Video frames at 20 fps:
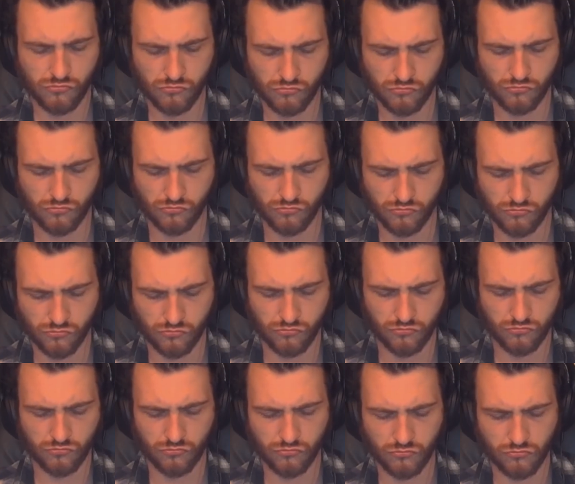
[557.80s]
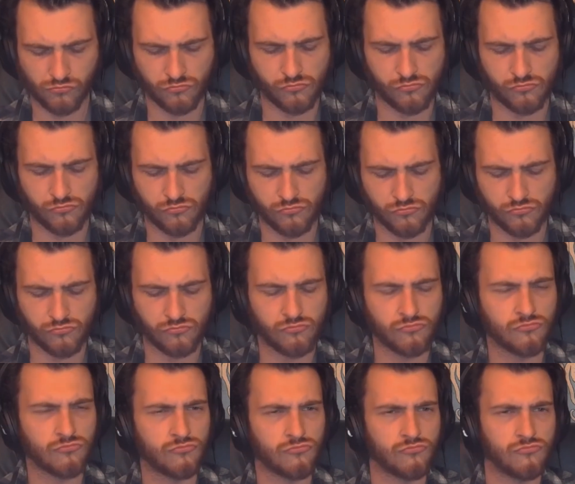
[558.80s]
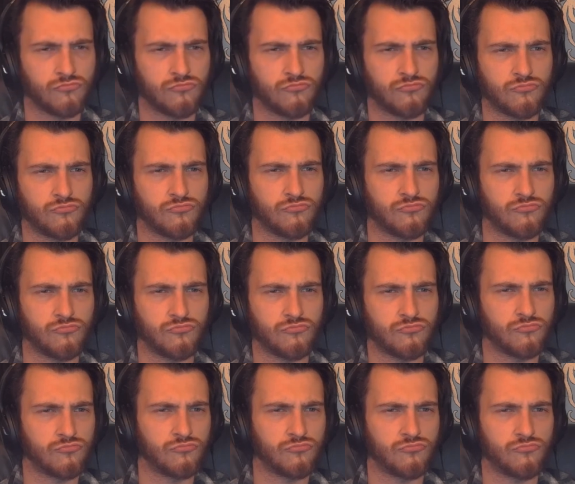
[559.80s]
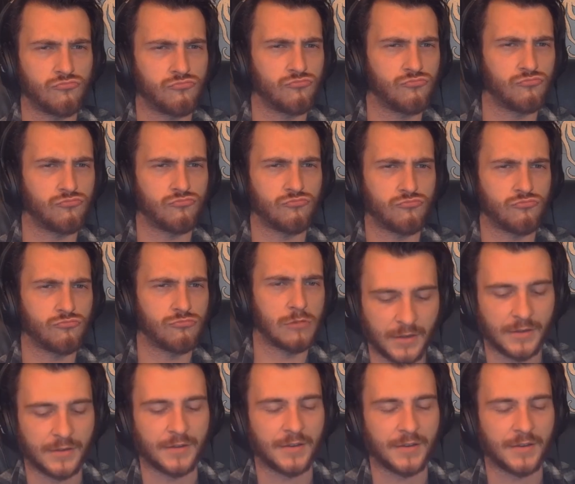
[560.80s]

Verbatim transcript: keep it undercover. Every day I wake up, it's a struggle.